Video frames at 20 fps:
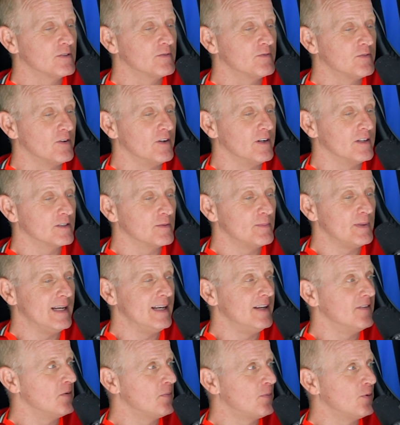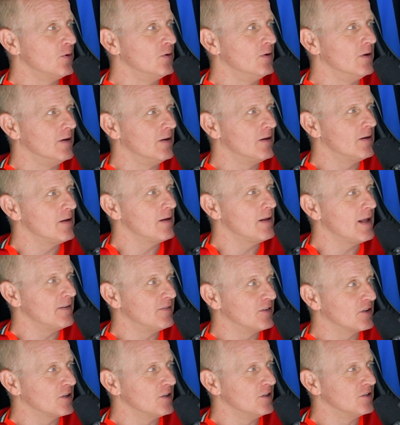for it to be
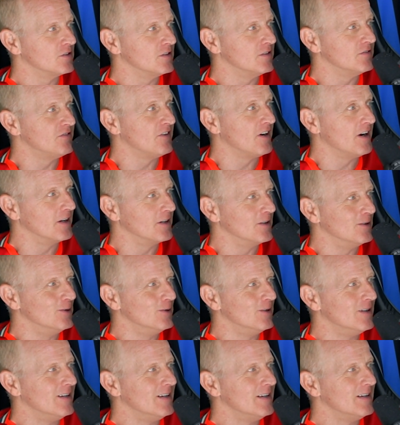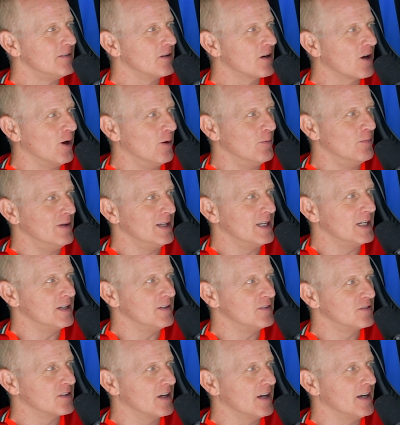Liverpool-Leverkusen final. Klopp
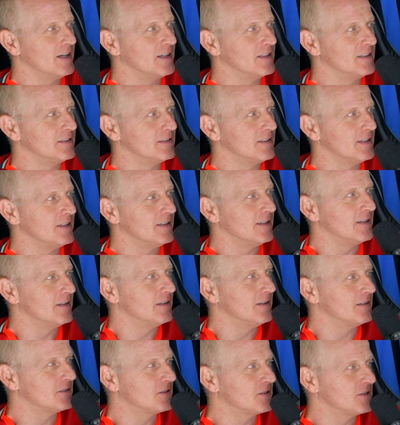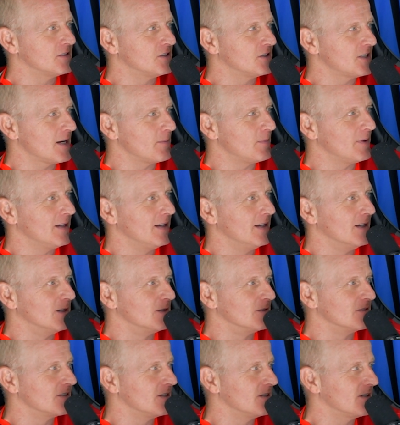leaves, and then Xabi
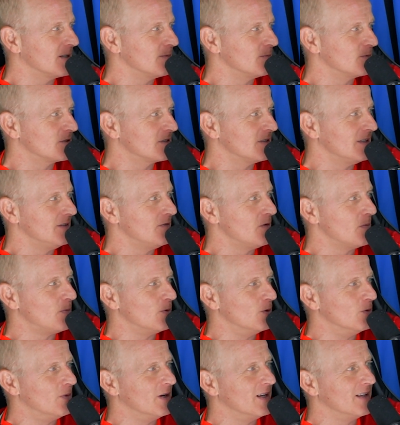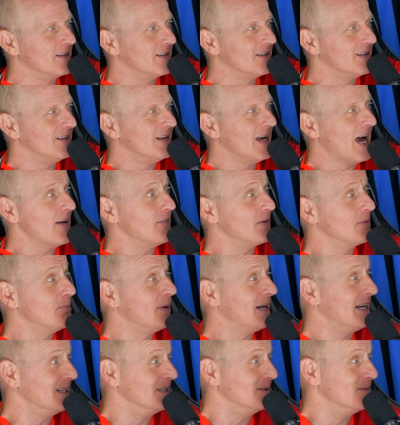Alonso comes to Liverpool. But having
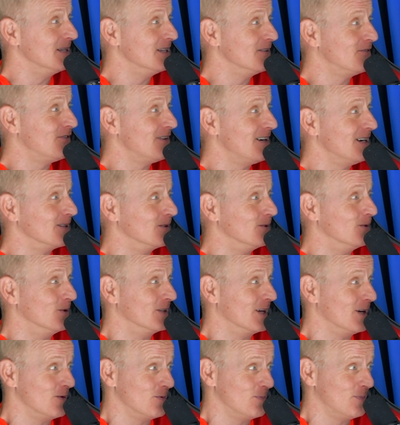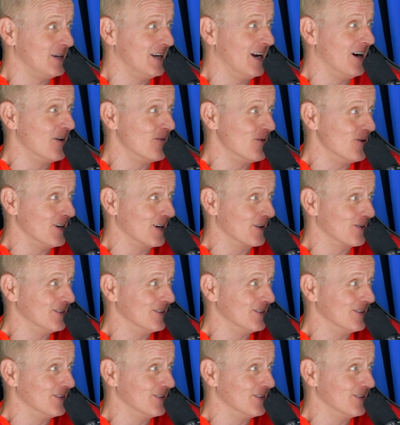beaten them in the final, well, that would be ironic,